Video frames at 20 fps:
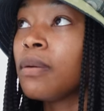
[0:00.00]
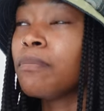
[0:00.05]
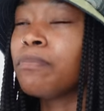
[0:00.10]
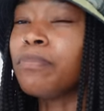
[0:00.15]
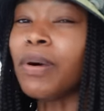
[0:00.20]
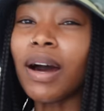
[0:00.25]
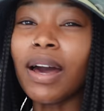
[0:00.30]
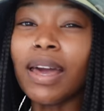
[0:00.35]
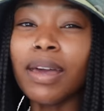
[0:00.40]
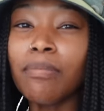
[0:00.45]

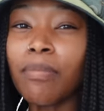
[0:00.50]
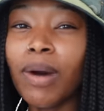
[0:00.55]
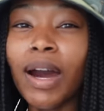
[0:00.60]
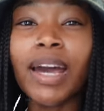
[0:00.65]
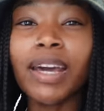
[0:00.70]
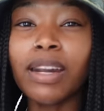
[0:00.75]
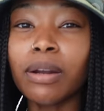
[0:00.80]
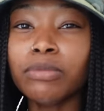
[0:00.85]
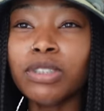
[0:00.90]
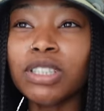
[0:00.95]
But in my
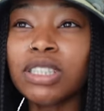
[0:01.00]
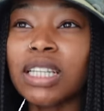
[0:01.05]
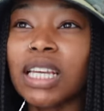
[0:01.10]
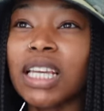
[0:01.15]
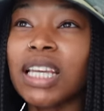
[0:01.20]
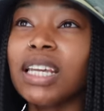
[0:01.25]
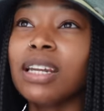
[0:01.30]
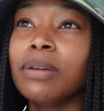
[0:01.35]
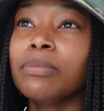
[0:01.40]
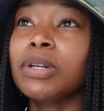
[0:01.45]
head, I'm just
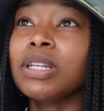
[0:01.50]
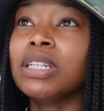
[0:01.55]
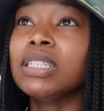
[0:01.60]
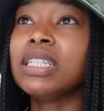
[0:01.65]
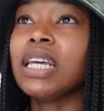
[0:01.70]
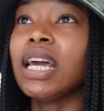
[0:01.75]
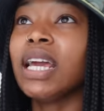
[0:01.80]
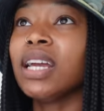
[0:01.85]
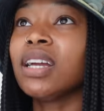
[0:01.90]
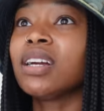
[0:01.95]
thinking I'm going to
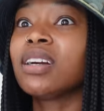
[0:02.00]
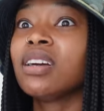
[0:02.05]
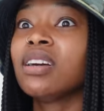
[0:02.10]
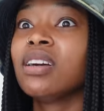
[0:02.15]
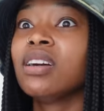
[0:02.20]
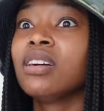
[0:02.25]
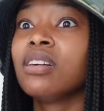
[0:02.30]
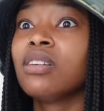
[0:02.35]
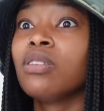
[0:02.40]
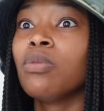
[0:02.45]
take
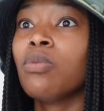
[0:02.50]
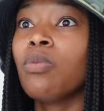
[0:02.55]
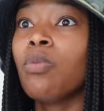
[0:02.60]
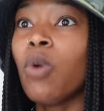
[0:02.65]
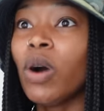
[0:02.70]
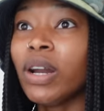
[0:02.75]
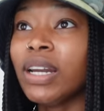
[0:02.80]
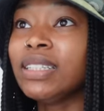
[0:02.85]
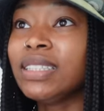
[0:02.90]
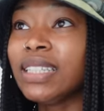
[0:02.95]
one